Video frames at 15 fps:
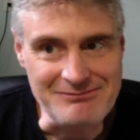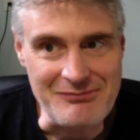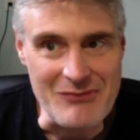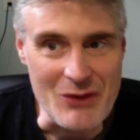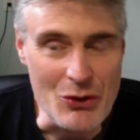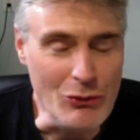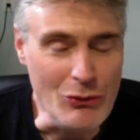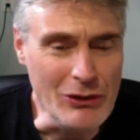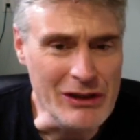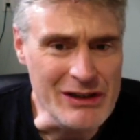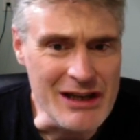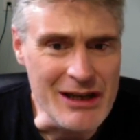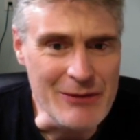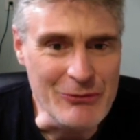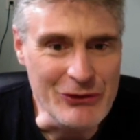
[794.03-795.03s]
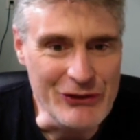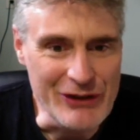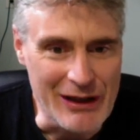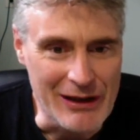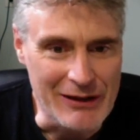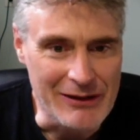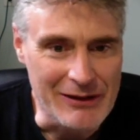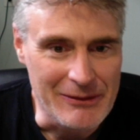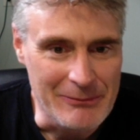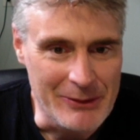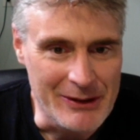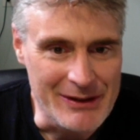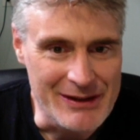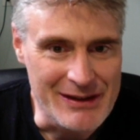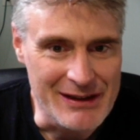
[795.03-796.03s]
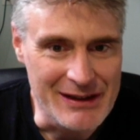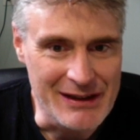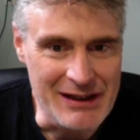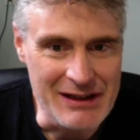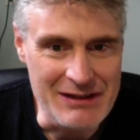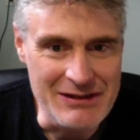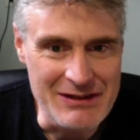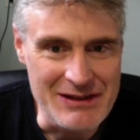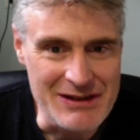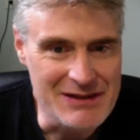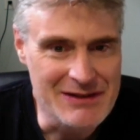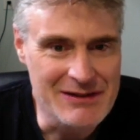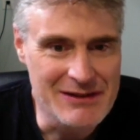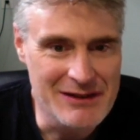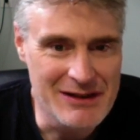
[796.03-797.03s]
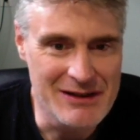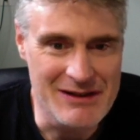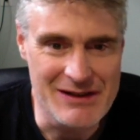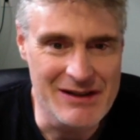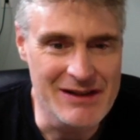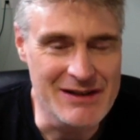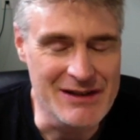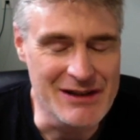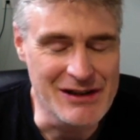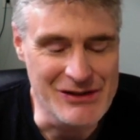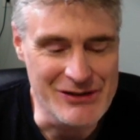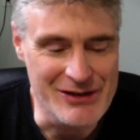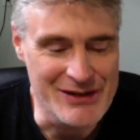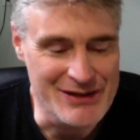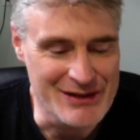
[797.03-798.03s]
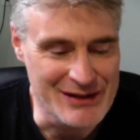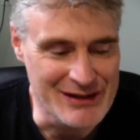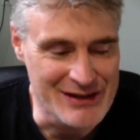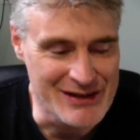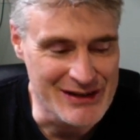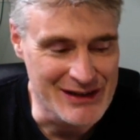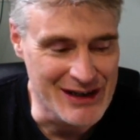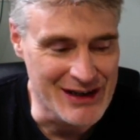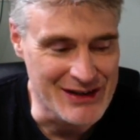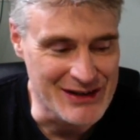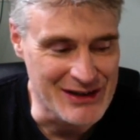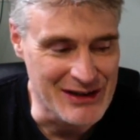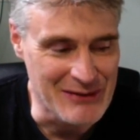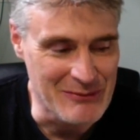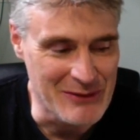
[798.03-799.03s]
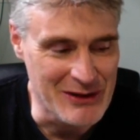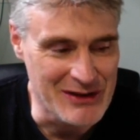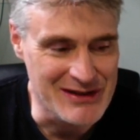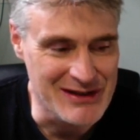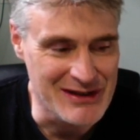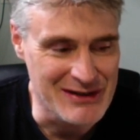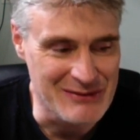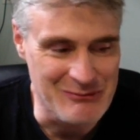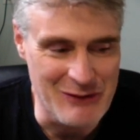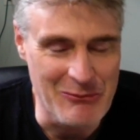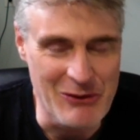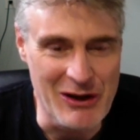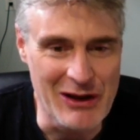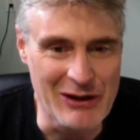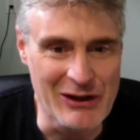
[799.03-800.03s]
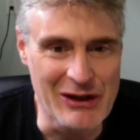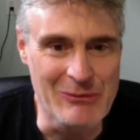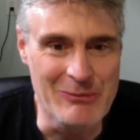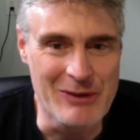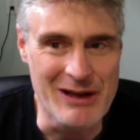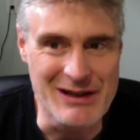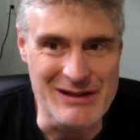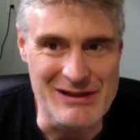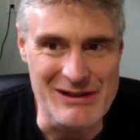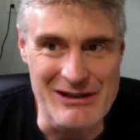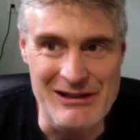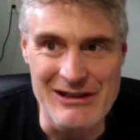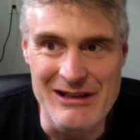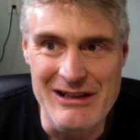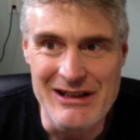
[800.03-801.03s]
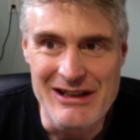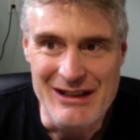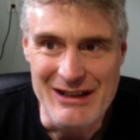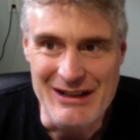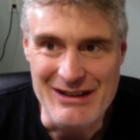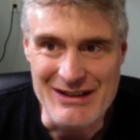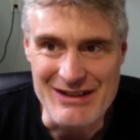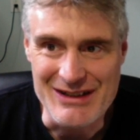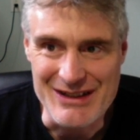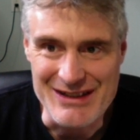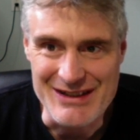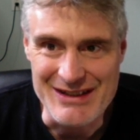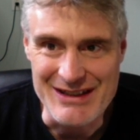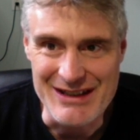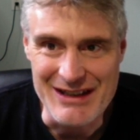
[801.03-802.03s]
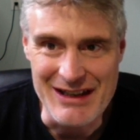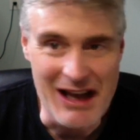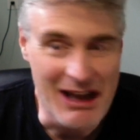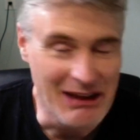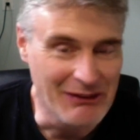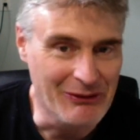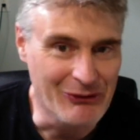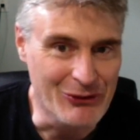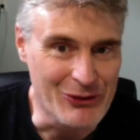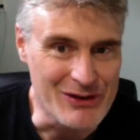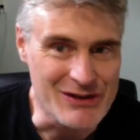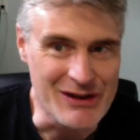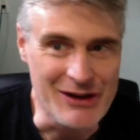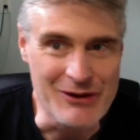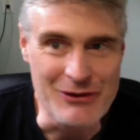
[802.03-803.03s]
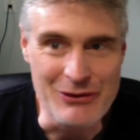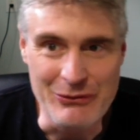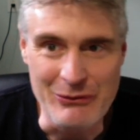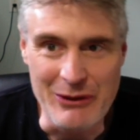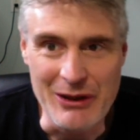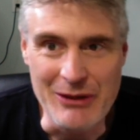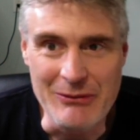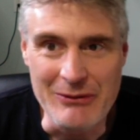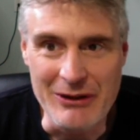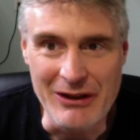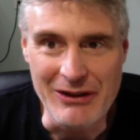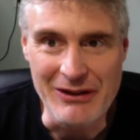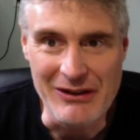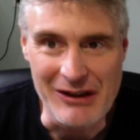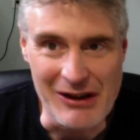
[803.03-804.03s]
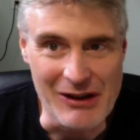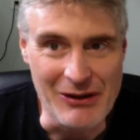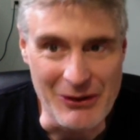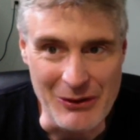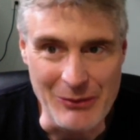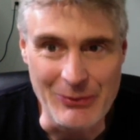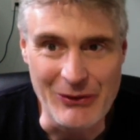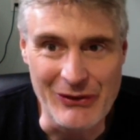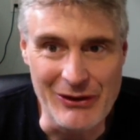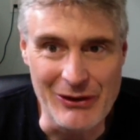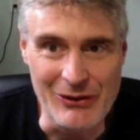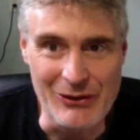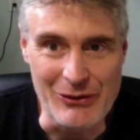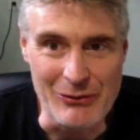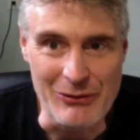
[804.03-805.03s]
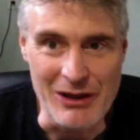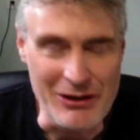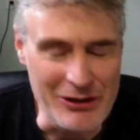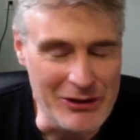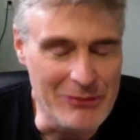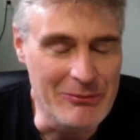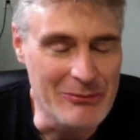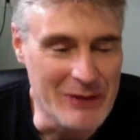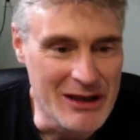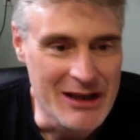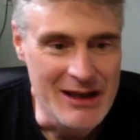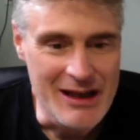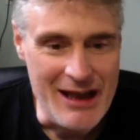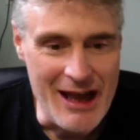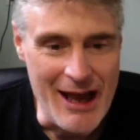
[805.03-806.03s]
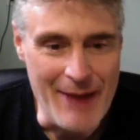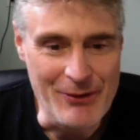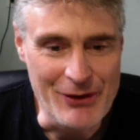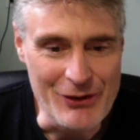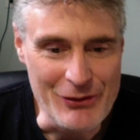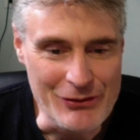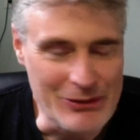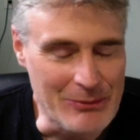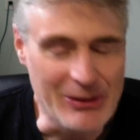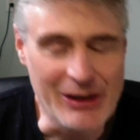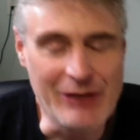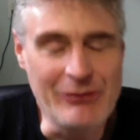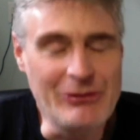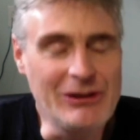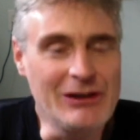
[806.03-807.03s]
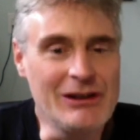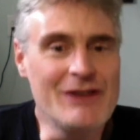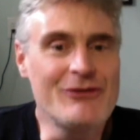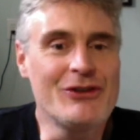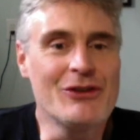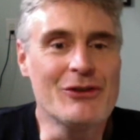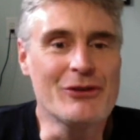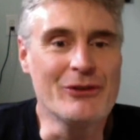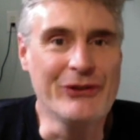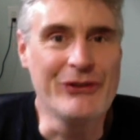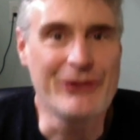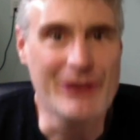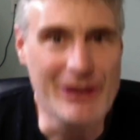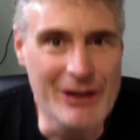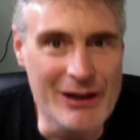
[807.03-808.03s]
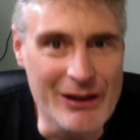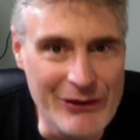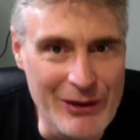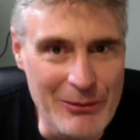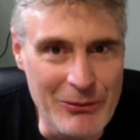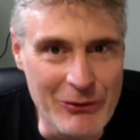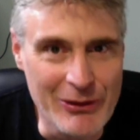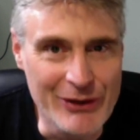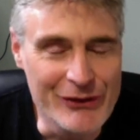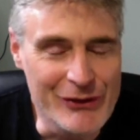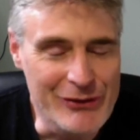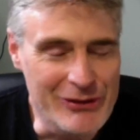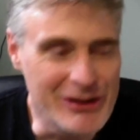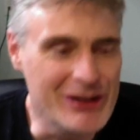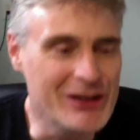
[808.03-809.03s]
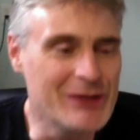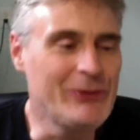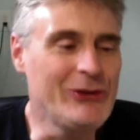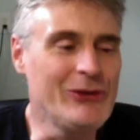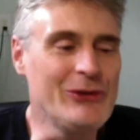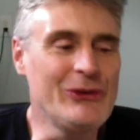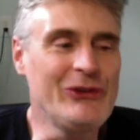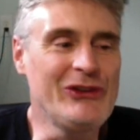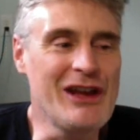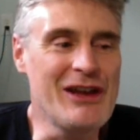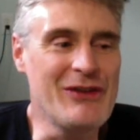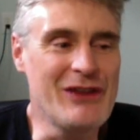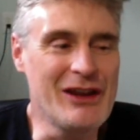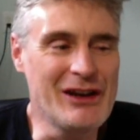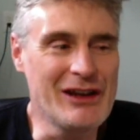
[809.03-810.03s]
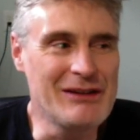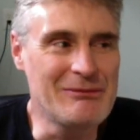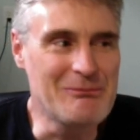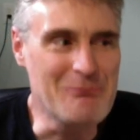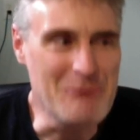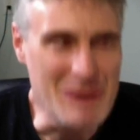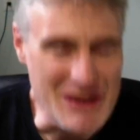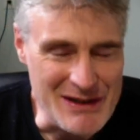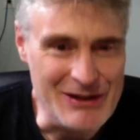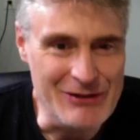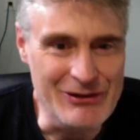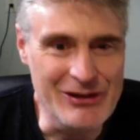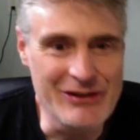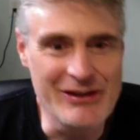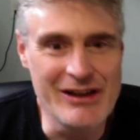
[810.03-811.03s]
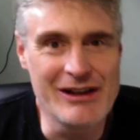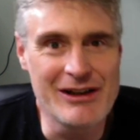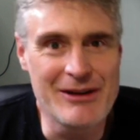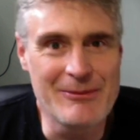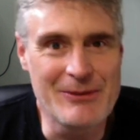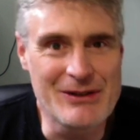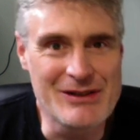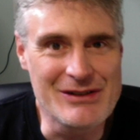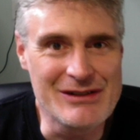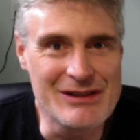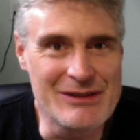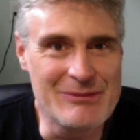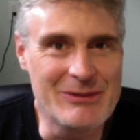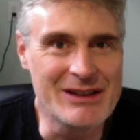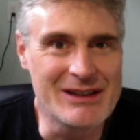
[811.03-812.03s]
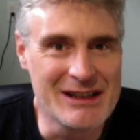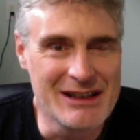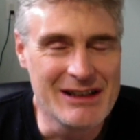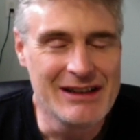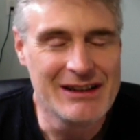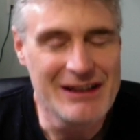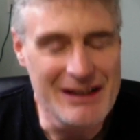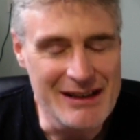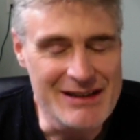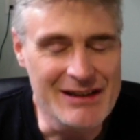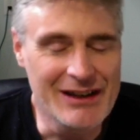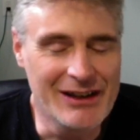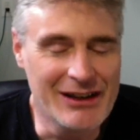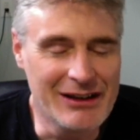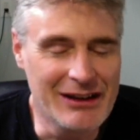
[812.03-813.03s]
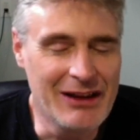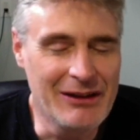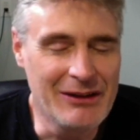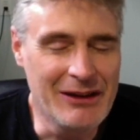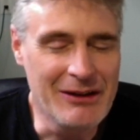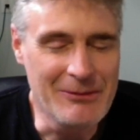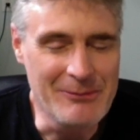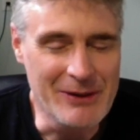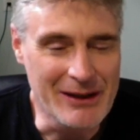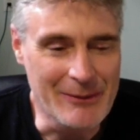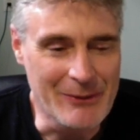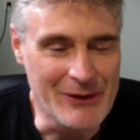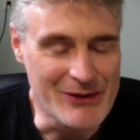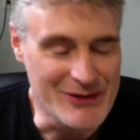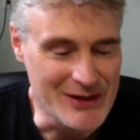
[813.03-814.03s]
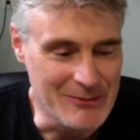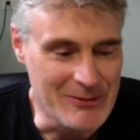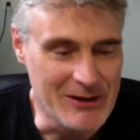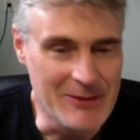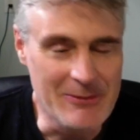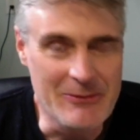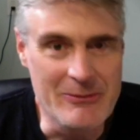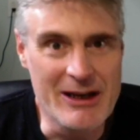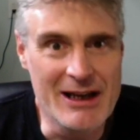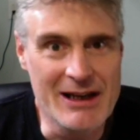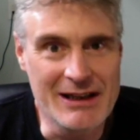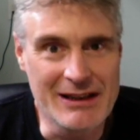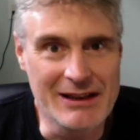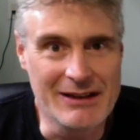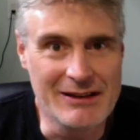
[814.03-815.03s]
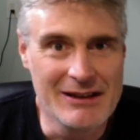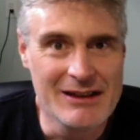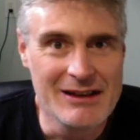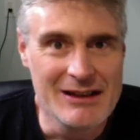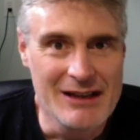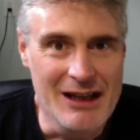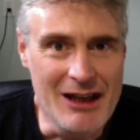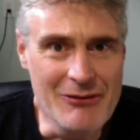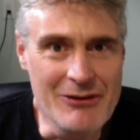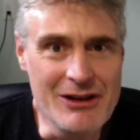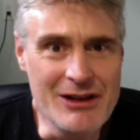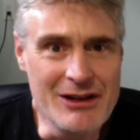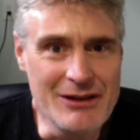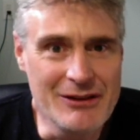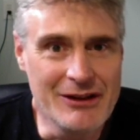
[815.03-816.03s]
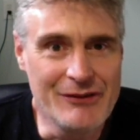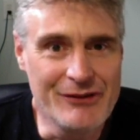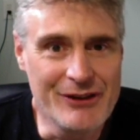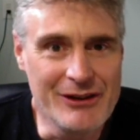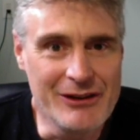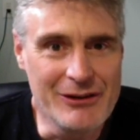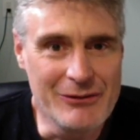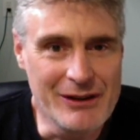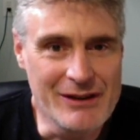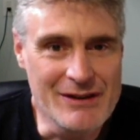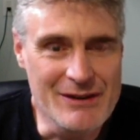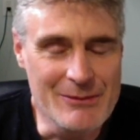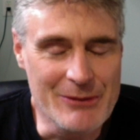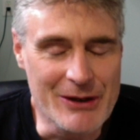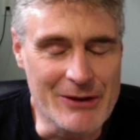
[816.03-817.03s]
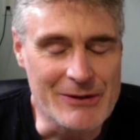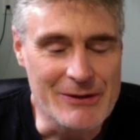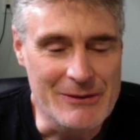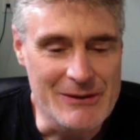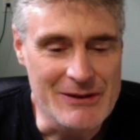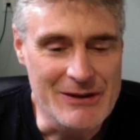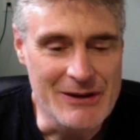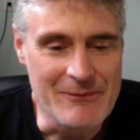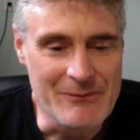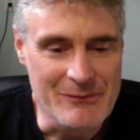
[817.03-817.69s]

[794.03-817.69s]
Only time will tell. But again, just it's an interesting discussion. I'm not laying bets here. It's just of course I own one, and I hope to see it do well, and I'm happy to own it. But I would love to own Stray Dogs #1 too, and I'm so sad that I missed out on that opportunity. But like I said, I'll pick up the trade paperback and I'll read it and I'll figure out what it's about. So